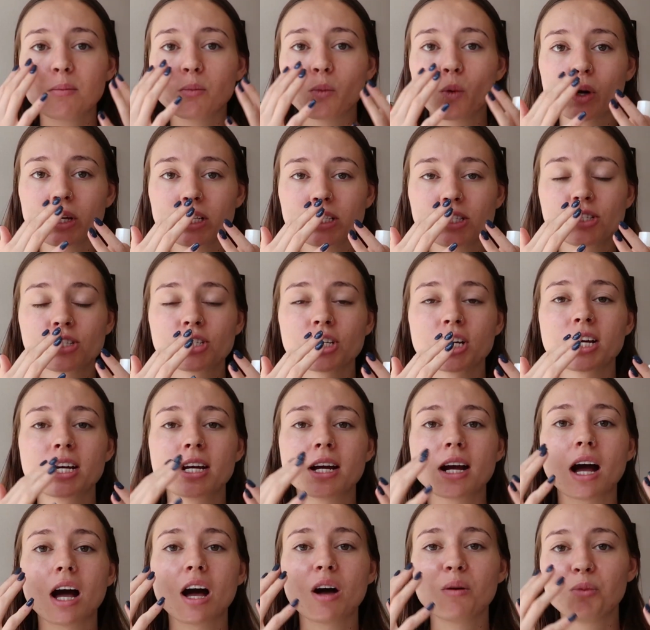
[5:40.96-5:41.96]

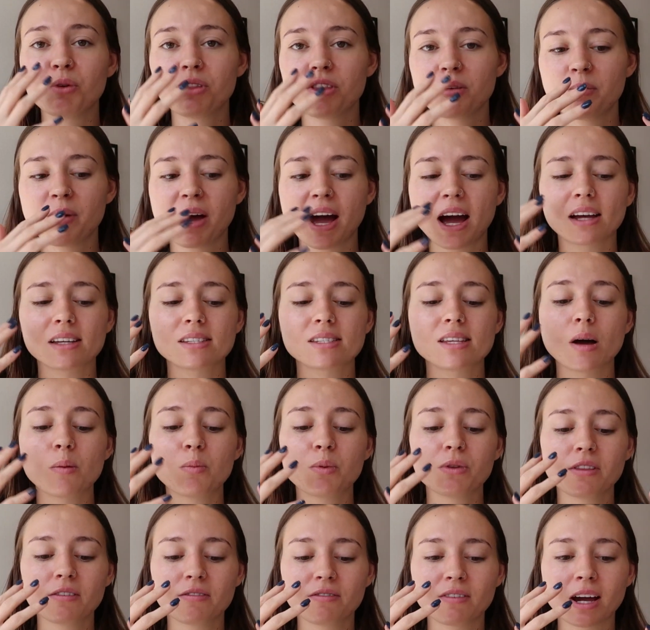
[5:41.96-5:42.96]
moisture, help with the bags,
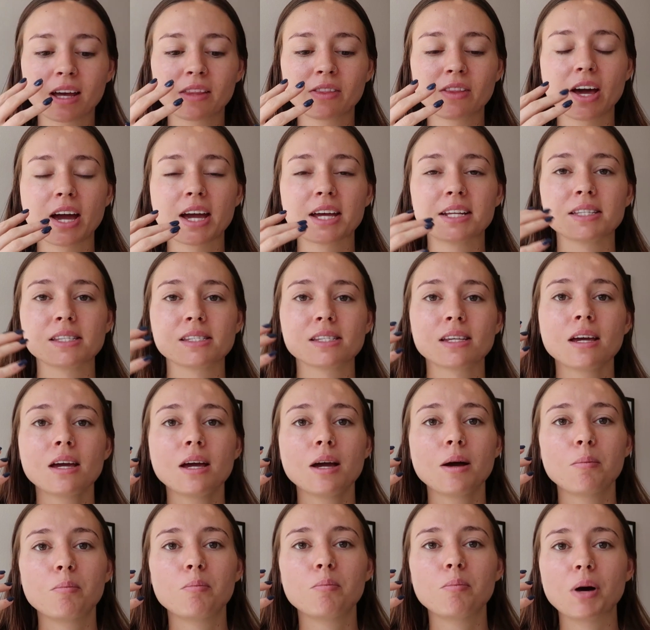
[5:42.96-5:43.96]
help with the fine lines,
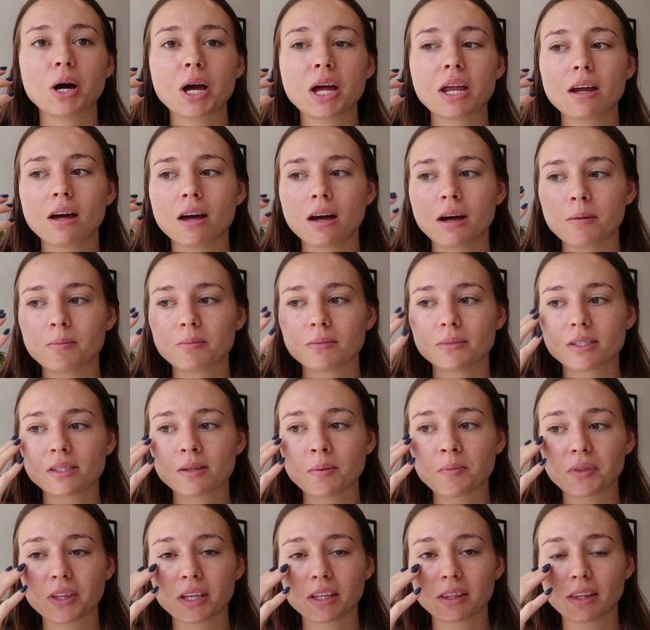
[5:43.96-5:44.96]
but
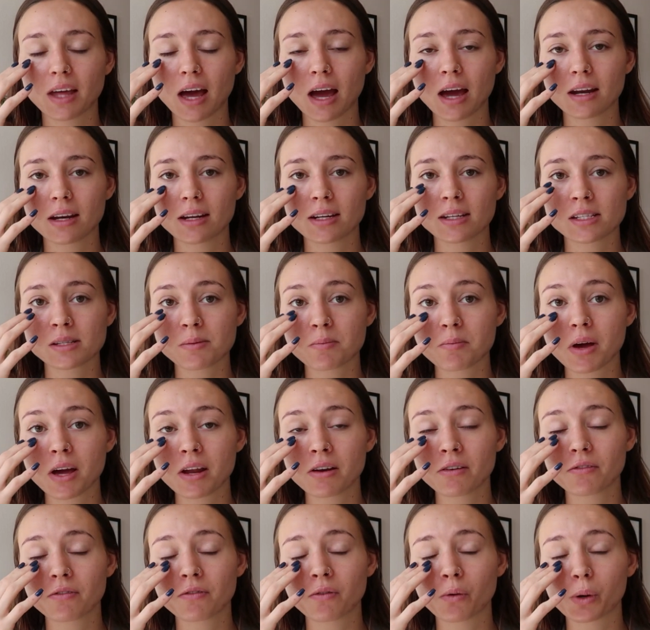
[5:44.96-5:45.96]
something that is
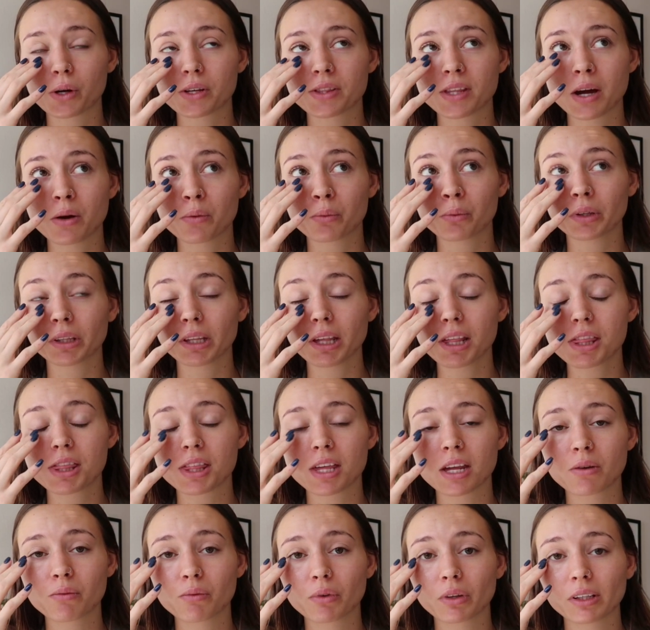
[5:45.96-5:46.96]
meant for that really
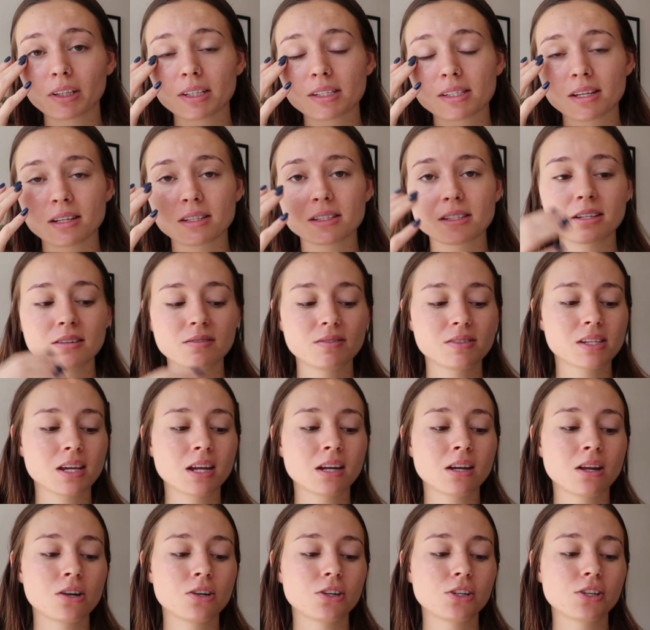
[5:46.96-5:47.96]
thin, really sensitive
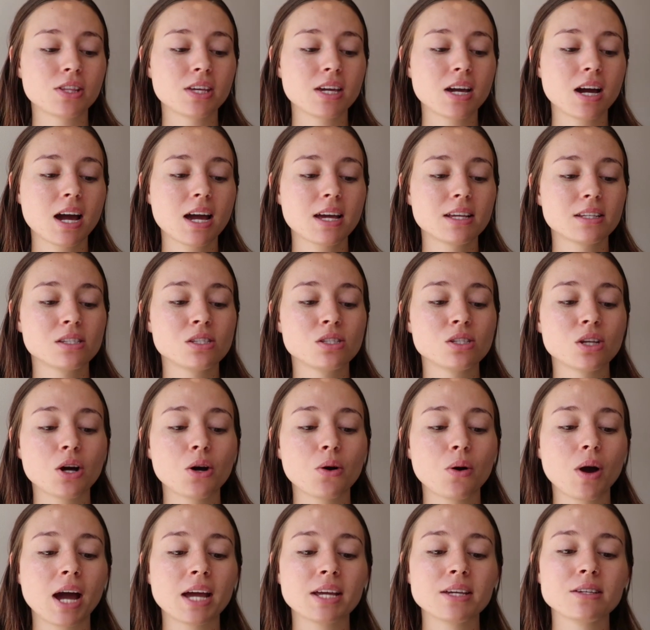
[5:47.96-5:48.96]
skin under the eyes. So
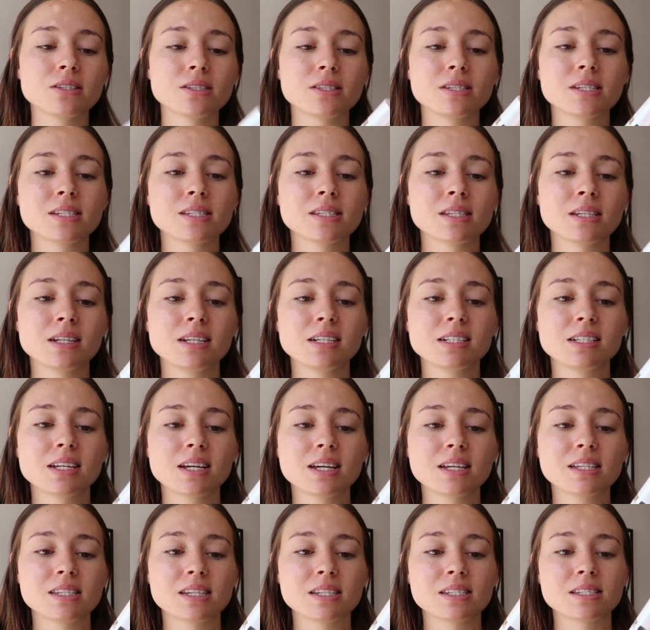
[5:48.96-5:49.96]
I use the
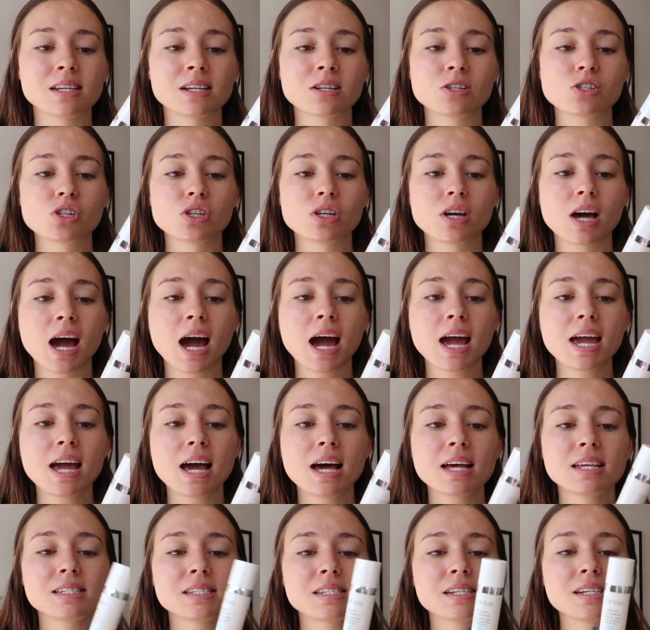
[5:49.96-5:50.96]
Sanitas Essential
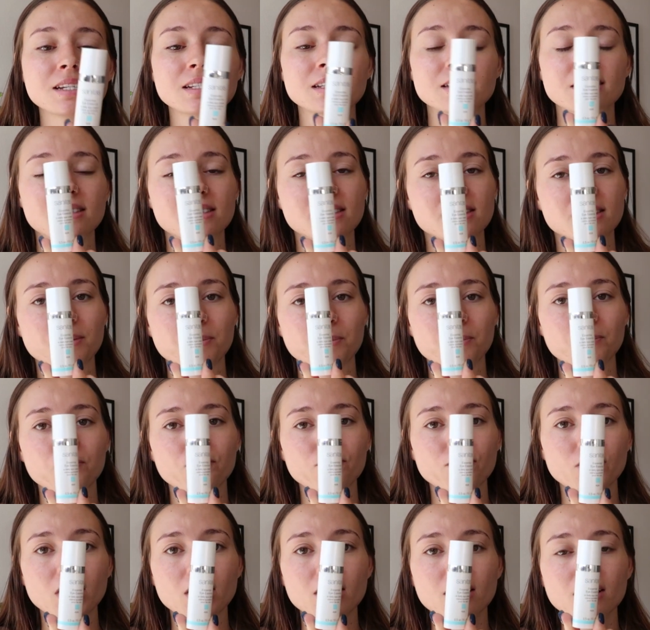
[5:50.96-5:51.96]
Eye Essence.
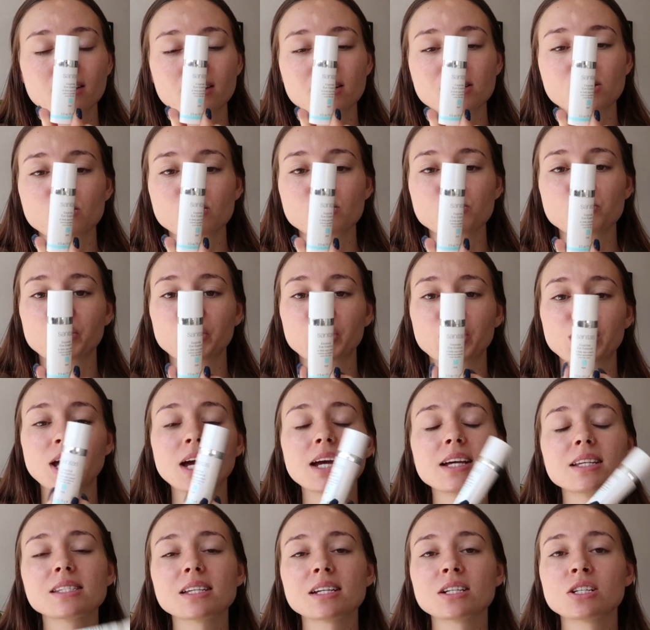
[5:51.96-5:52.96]
This one's really
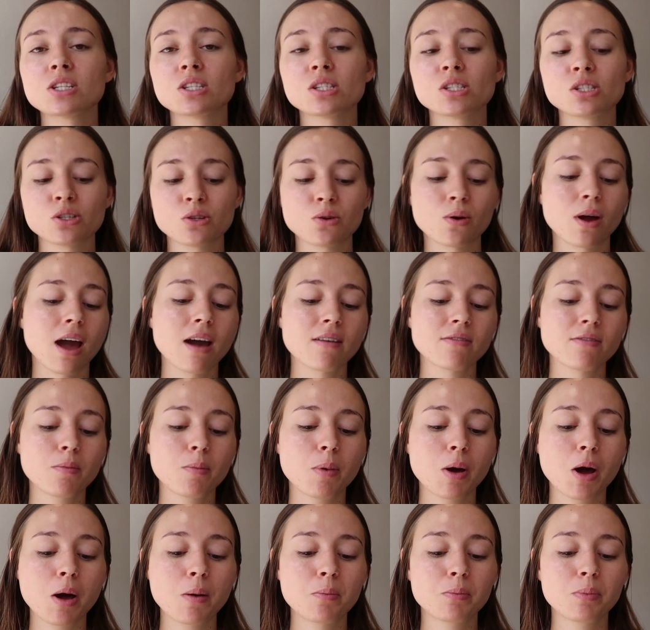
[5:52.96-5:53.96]
nice. I just do half
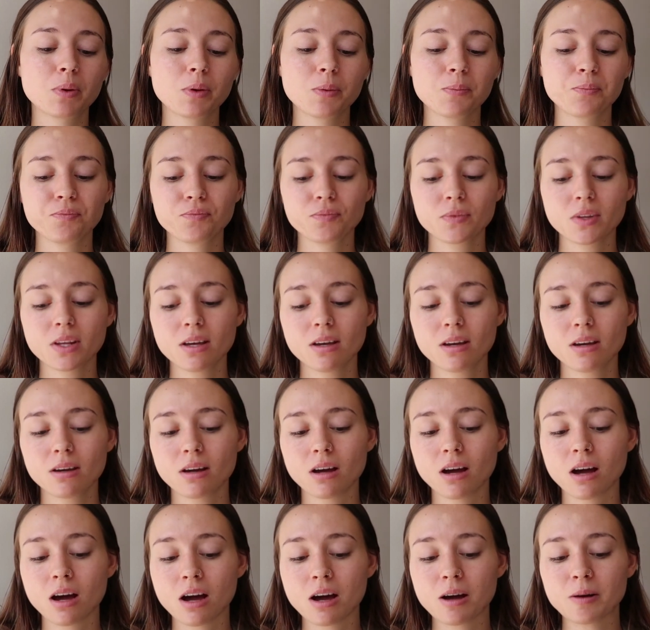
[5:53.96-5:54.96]
a pump
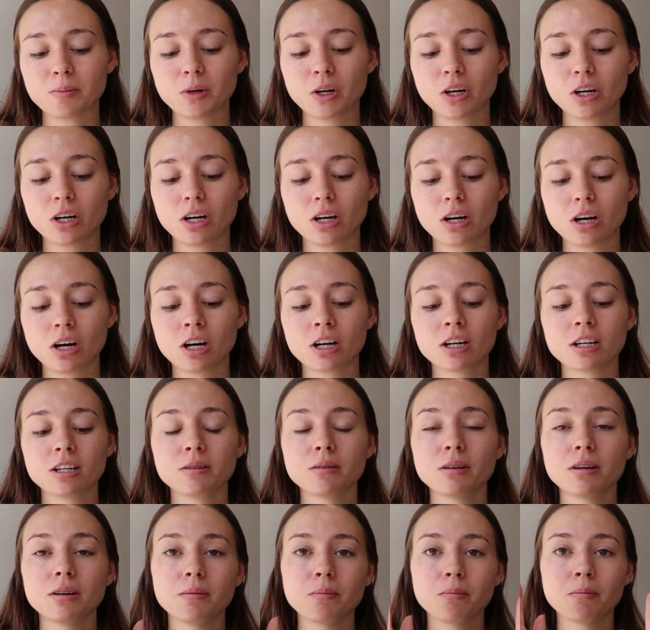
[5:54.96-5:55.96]

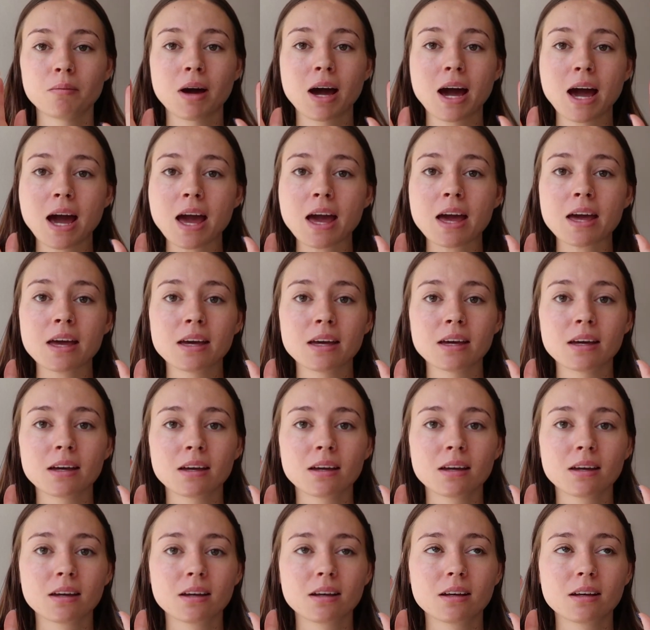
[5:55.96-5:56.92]
on my,